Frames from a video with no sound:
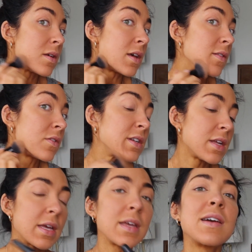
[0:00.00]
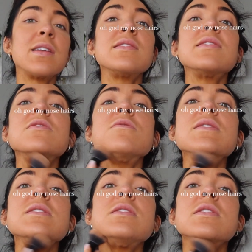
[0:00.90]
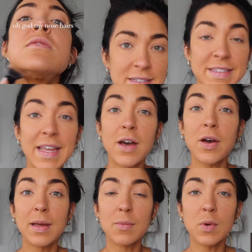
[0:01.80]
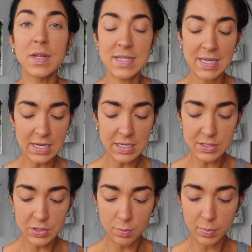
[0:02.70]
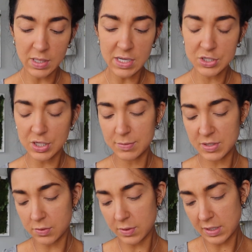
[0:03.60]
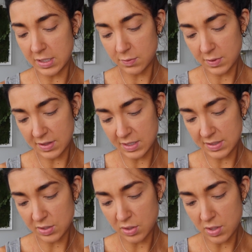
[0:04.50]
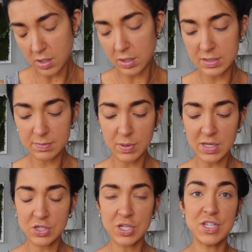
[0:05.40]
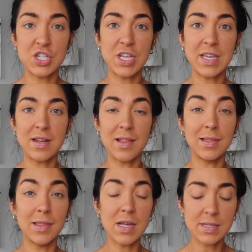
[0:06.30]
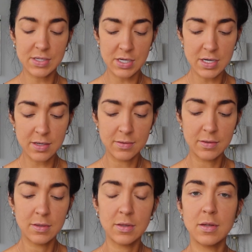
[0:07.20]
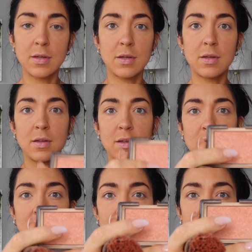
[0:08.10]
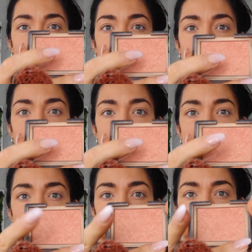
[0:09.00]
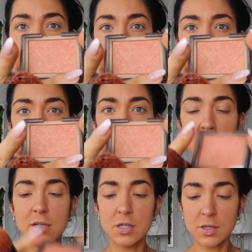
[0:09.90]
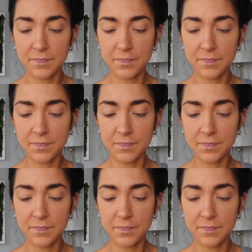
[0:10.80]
everyday kind of situation. Now I'm going to get into blush. I'm just going in with this NARS blush in the shade Luster. I love this blush so much.